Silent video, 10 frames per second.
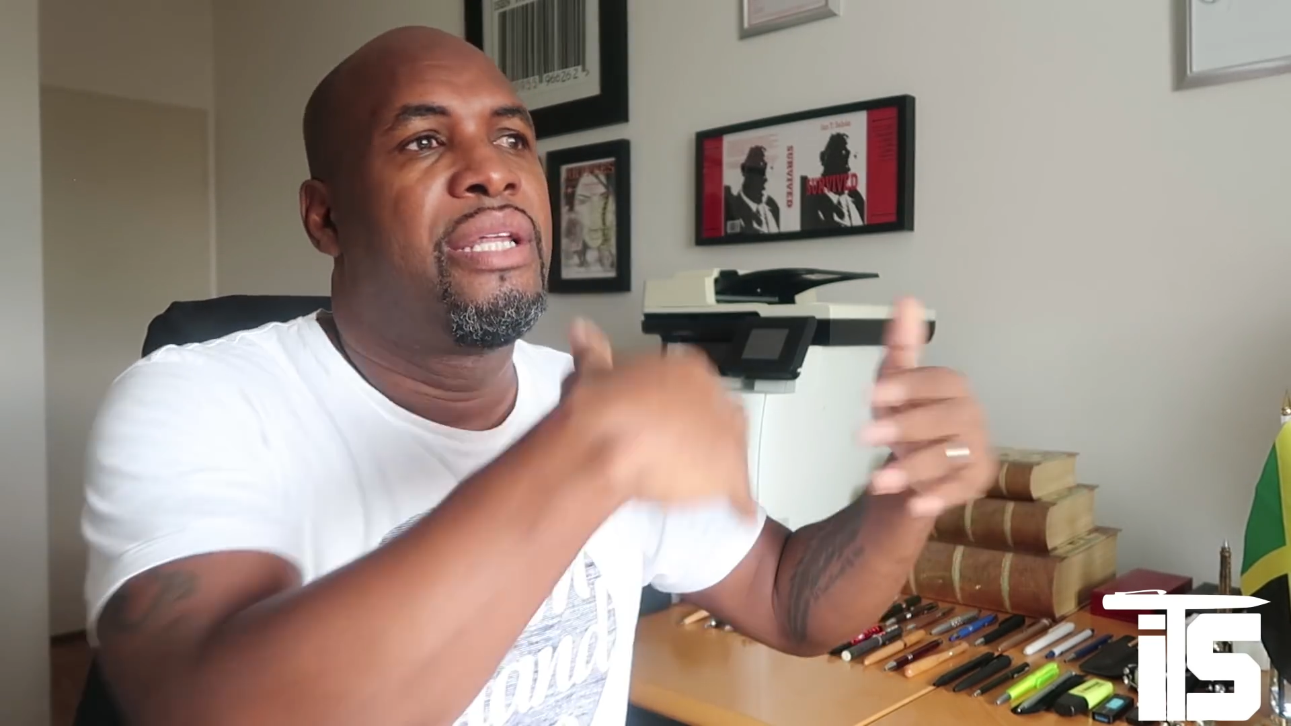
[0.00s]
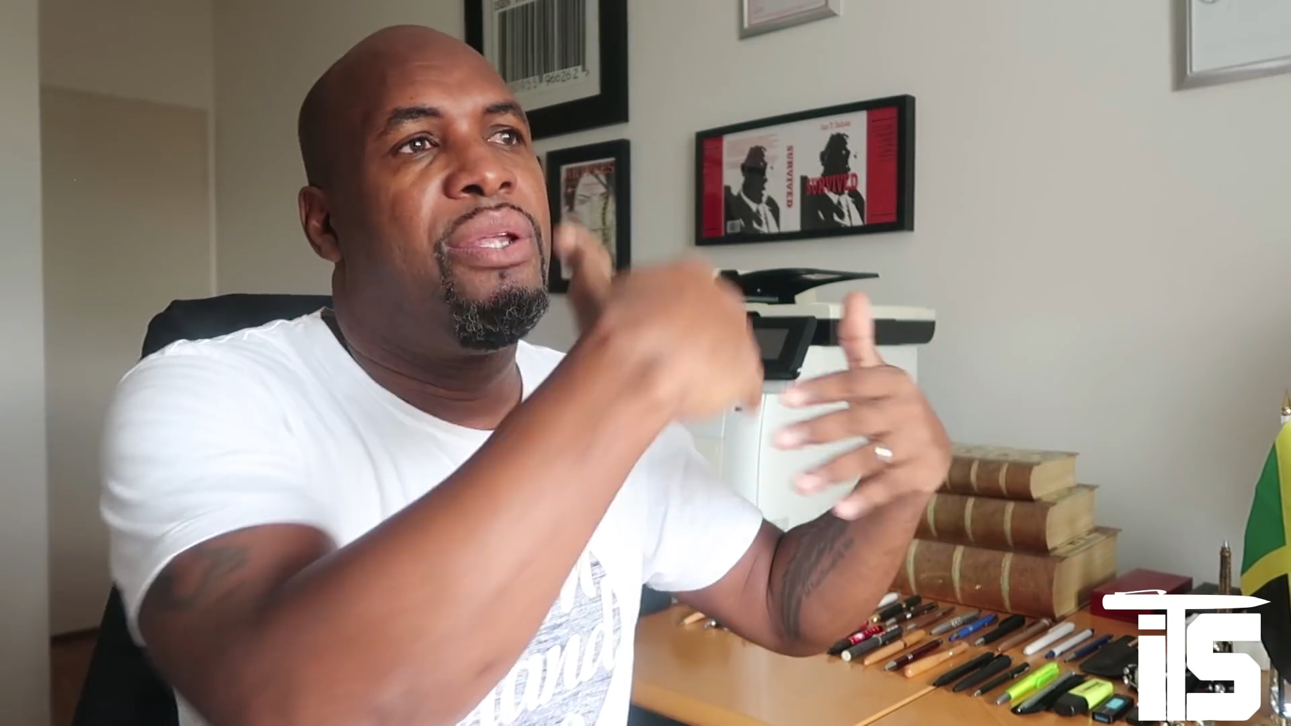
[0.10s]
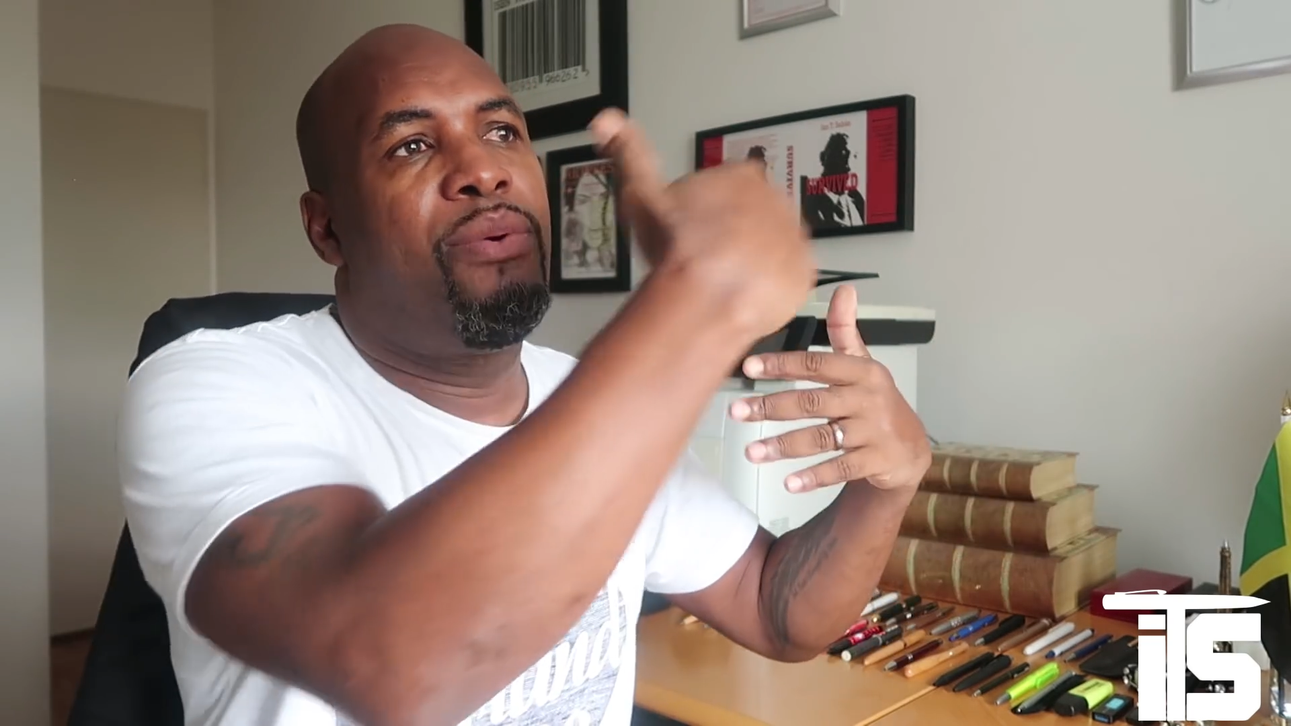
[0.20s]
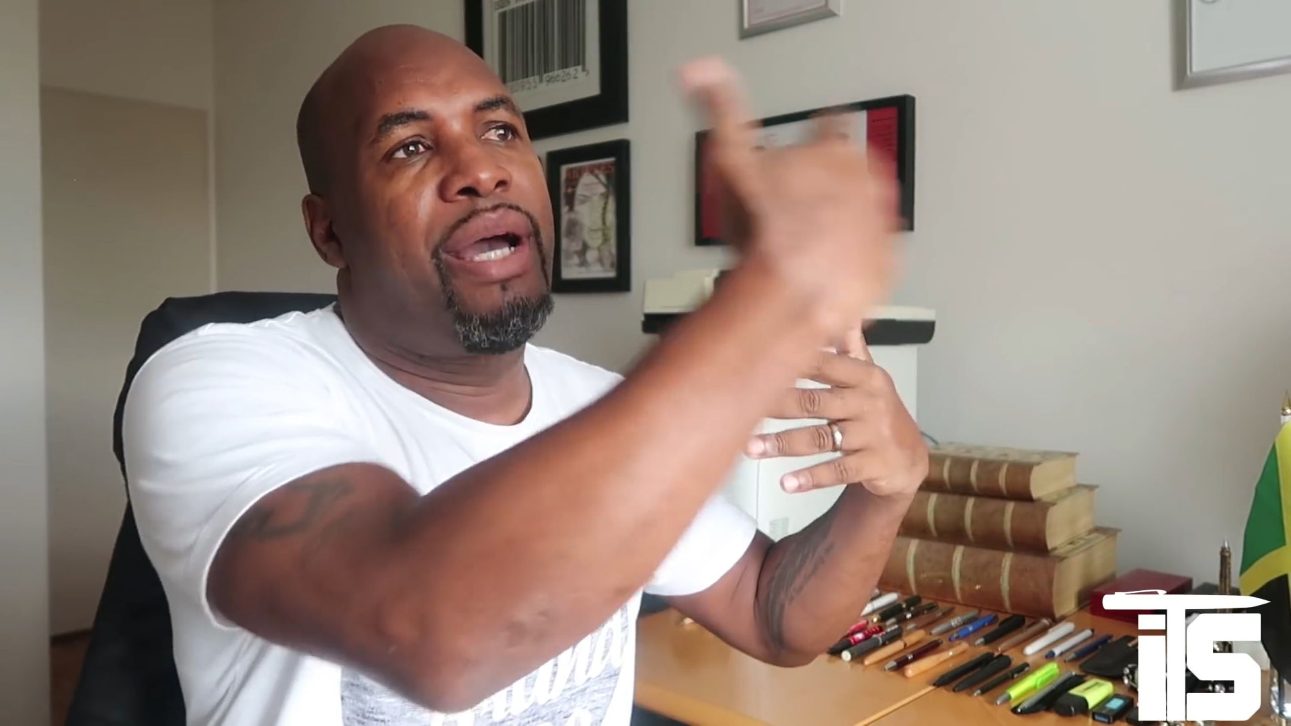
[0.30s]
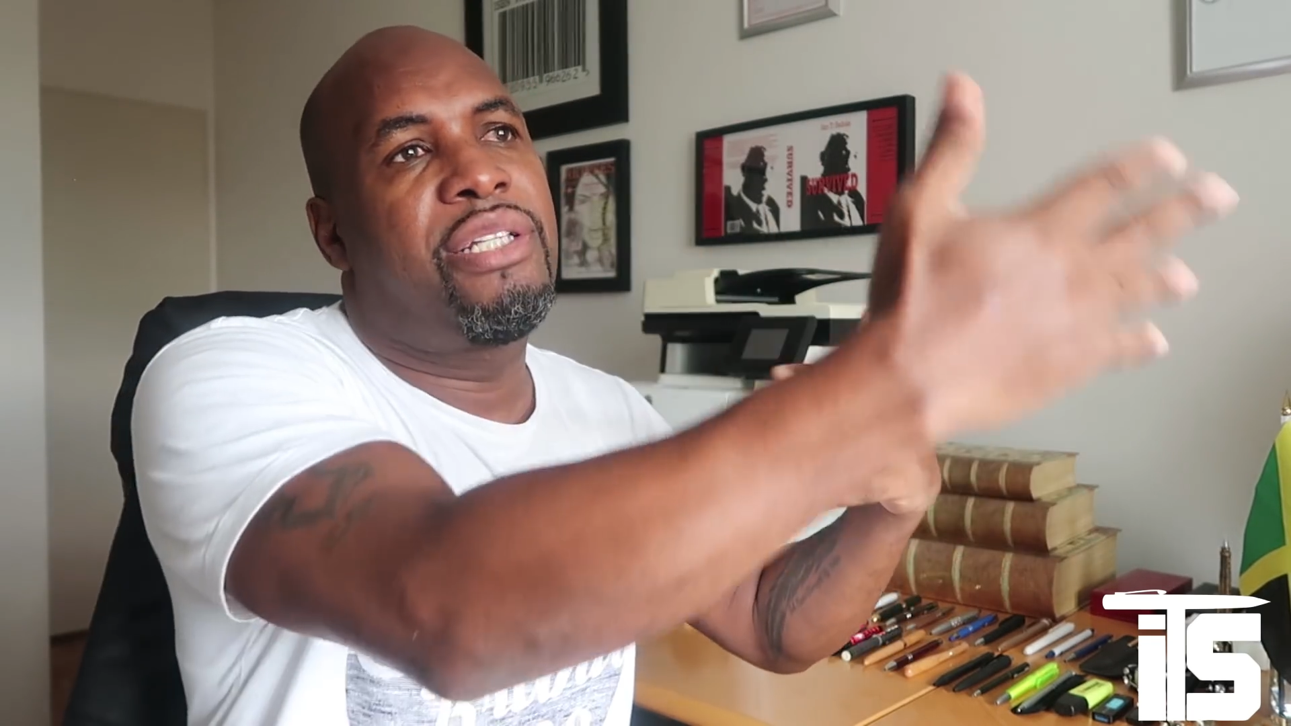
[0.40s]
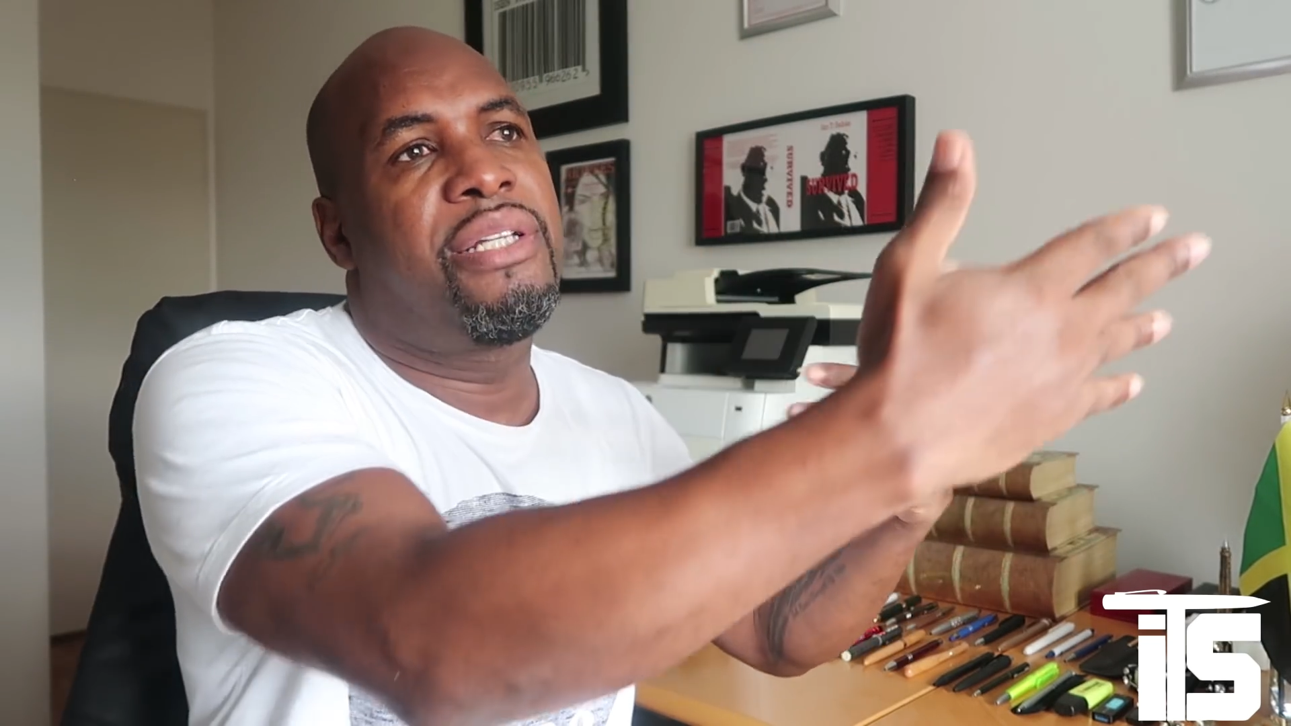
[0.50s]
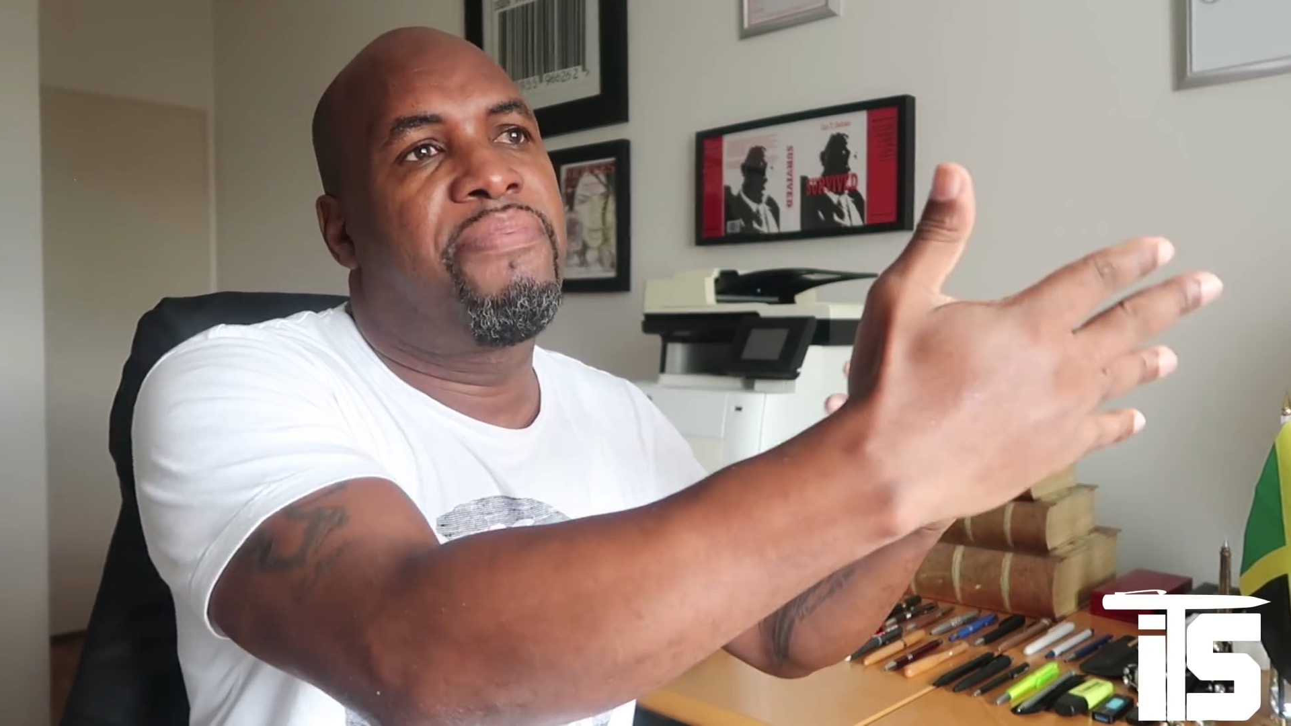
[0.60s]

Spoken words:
The rest